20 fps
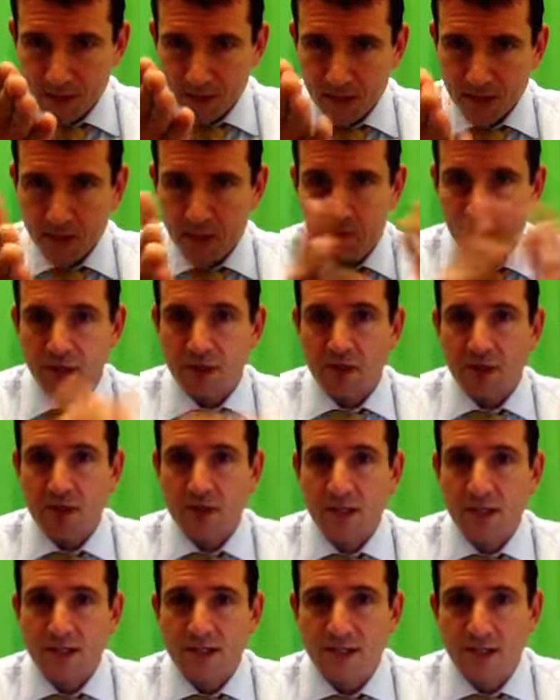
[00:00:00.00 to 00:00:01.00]
going to be your
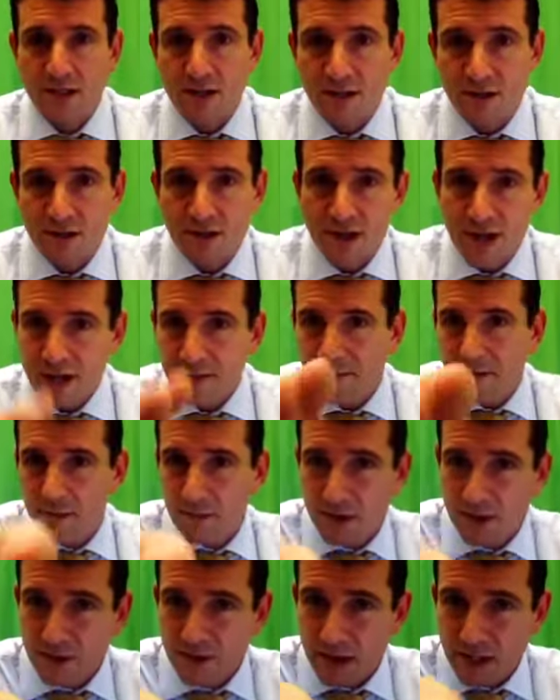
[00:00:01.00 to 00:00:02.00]
next senator. I'm going to
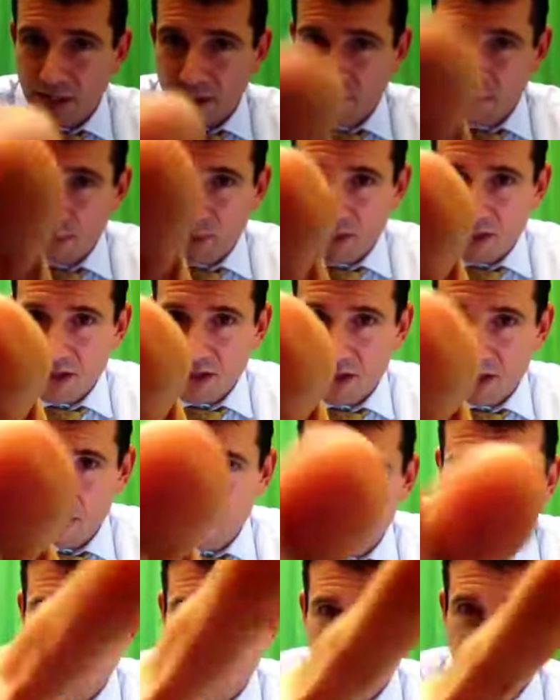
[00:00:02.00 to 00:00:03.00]
be your next president
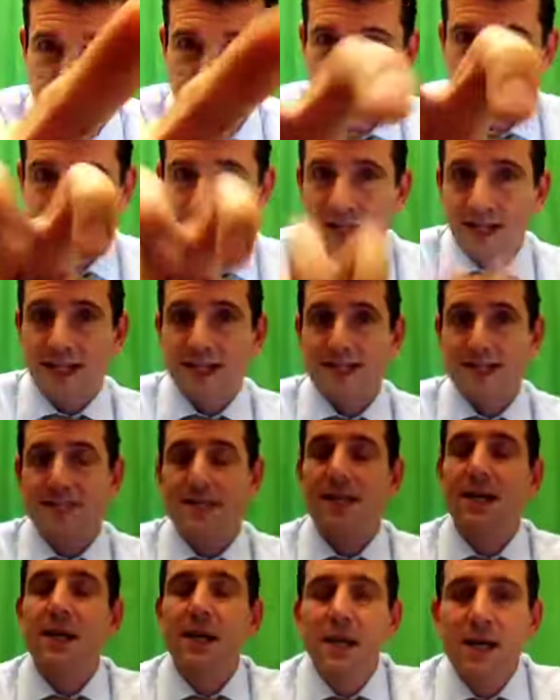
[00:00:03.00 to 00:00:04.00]
of the United States.
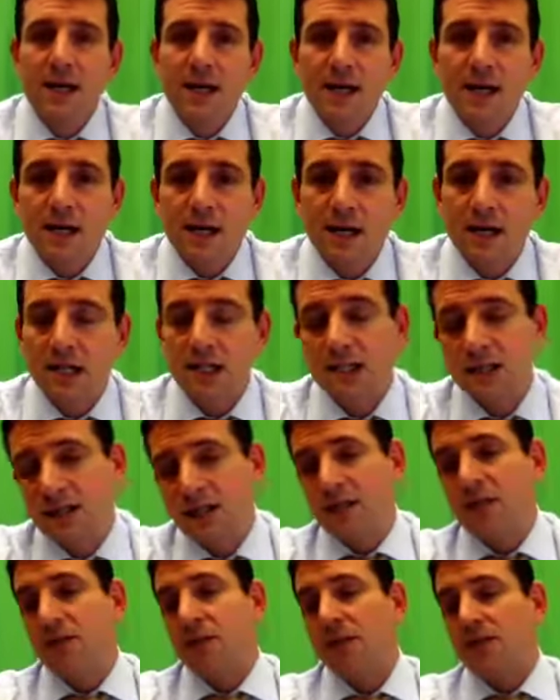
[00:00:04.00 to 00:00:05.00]
And
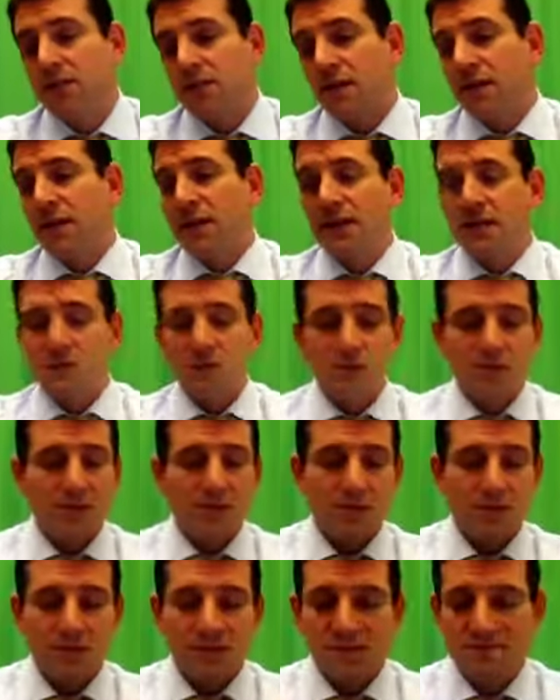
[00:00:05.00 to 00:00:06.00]
then Lincoln, with
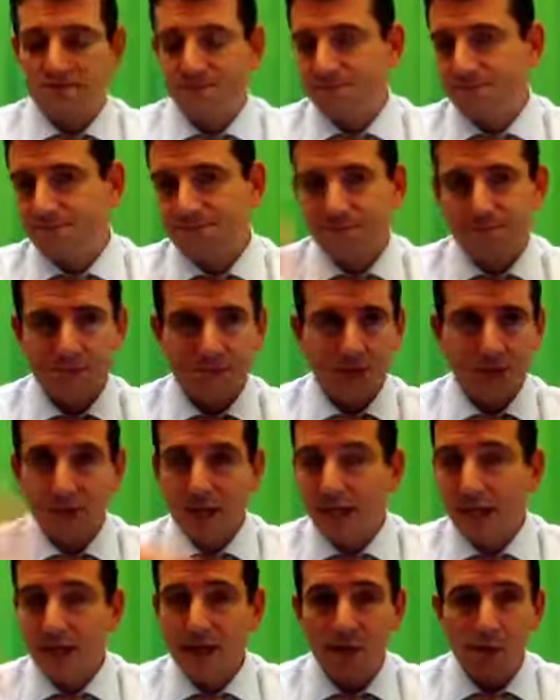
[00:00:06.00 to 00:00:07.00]
his
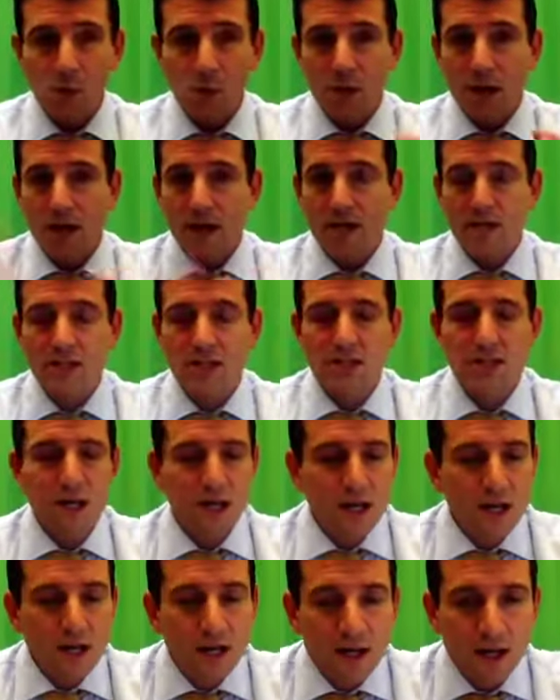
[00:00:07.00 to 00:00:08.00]
Lincoln ways,
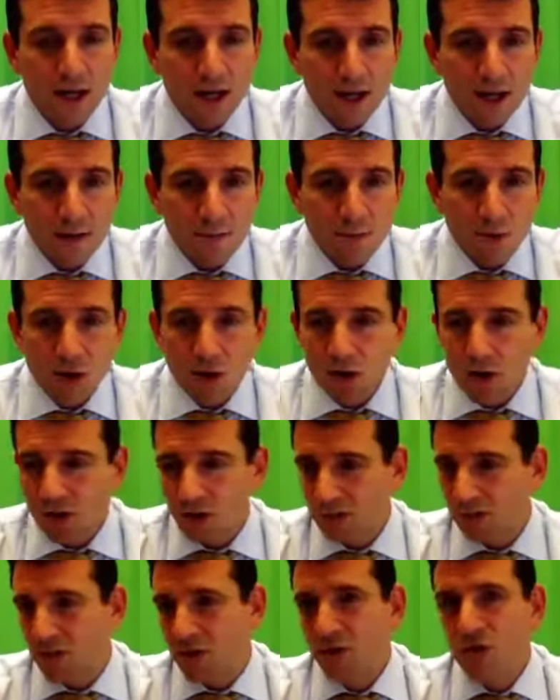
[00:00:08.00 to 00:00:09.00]

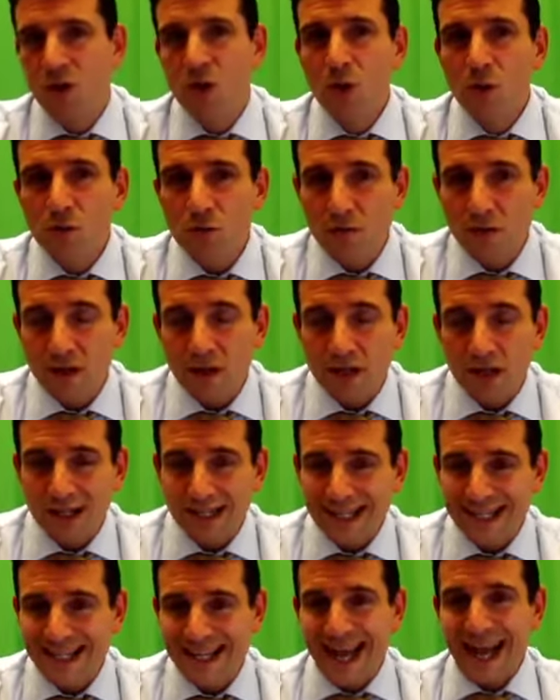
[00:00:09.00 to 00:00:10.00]
all goofy
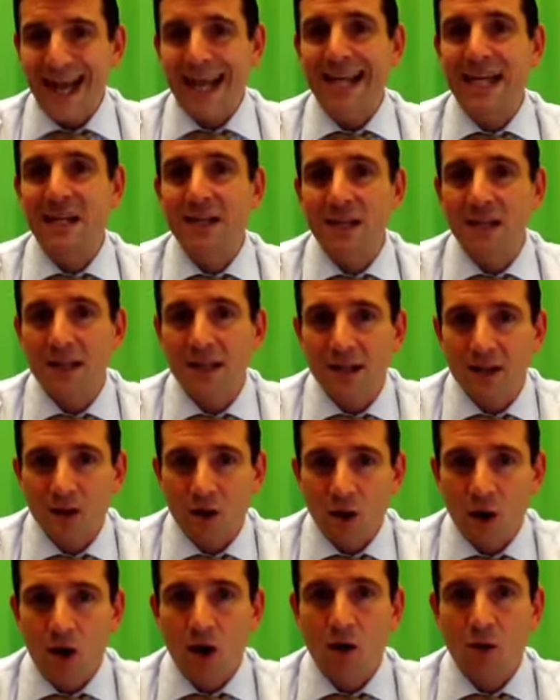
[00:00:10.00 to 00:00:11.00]
and gangly and
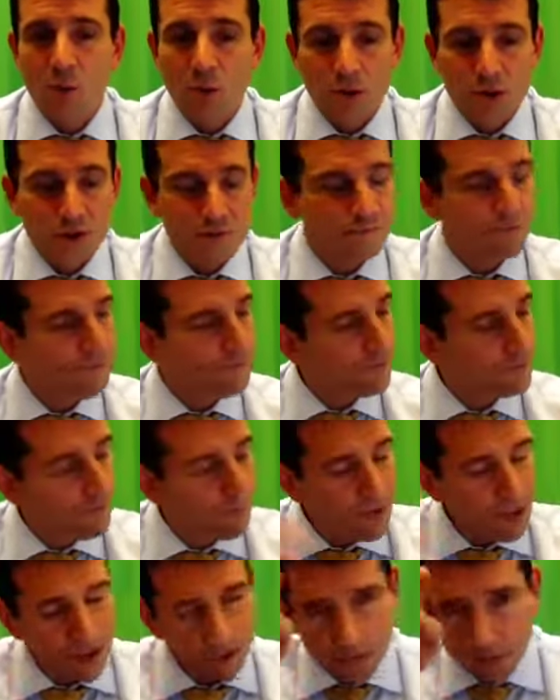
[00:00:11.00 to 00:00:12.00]
awkward,
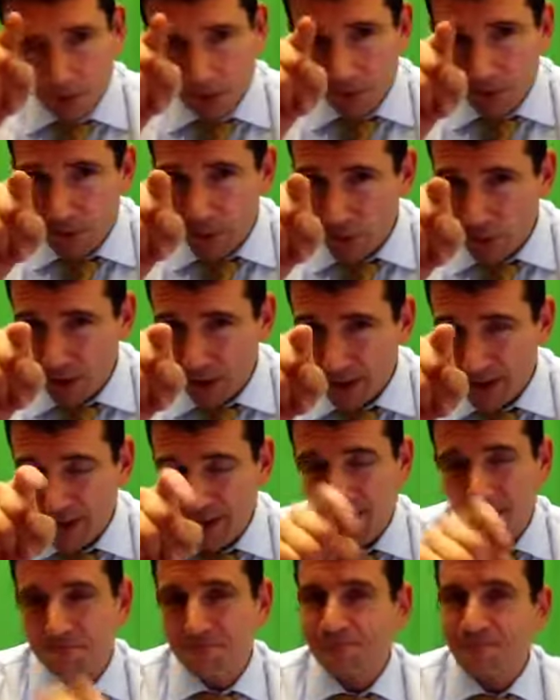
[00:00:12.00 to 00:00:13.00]
but brilliant.